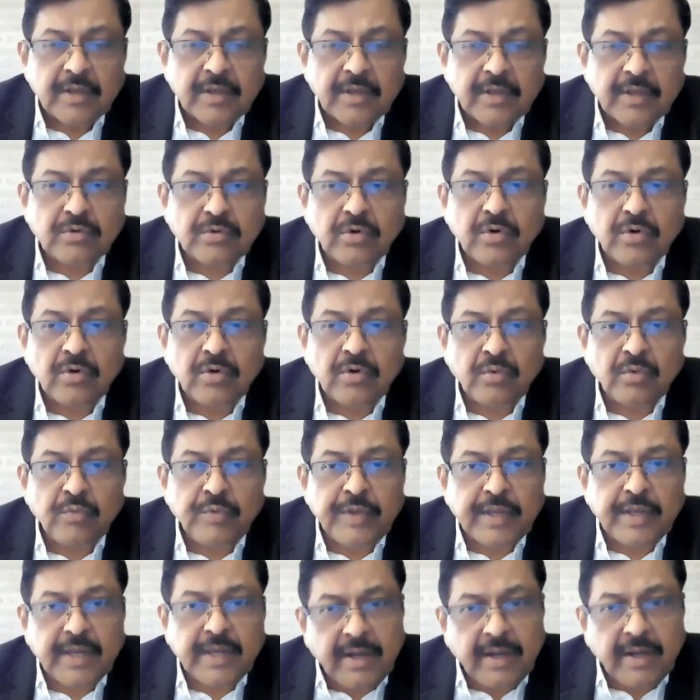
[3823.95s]
So
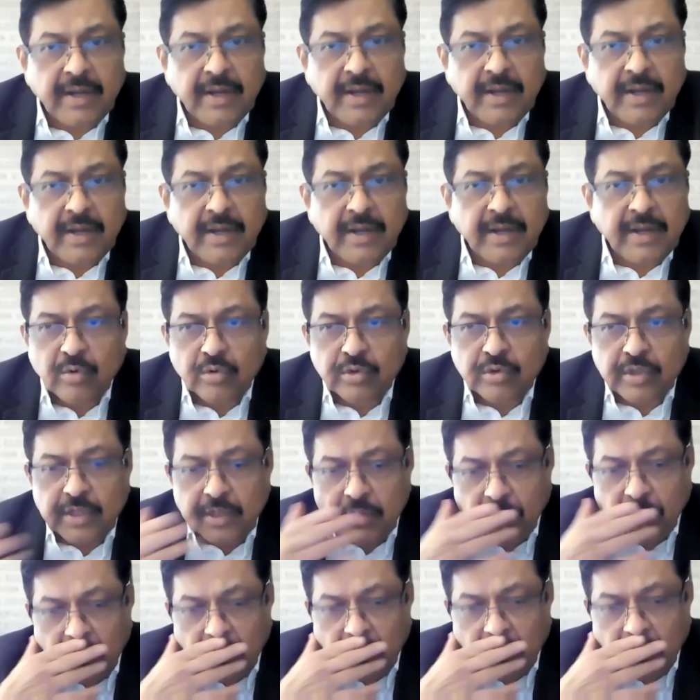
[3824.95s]
we can take it to
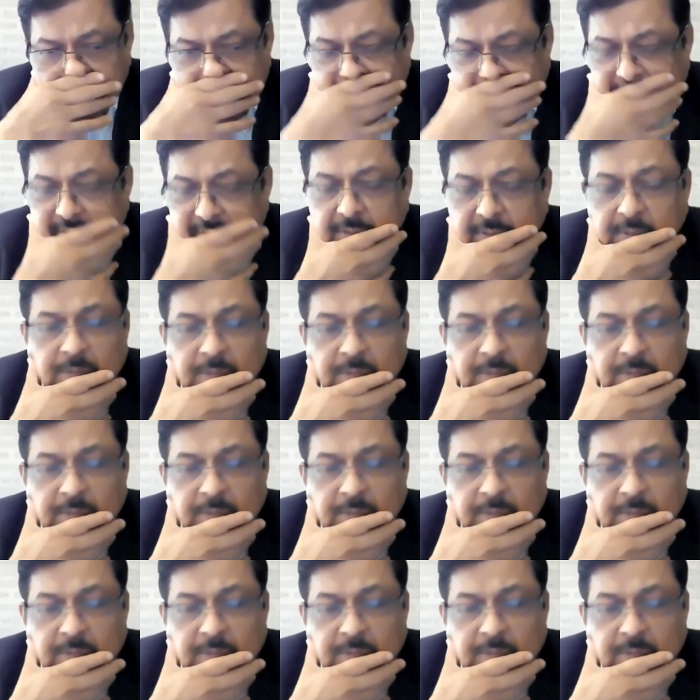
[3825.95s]
the all states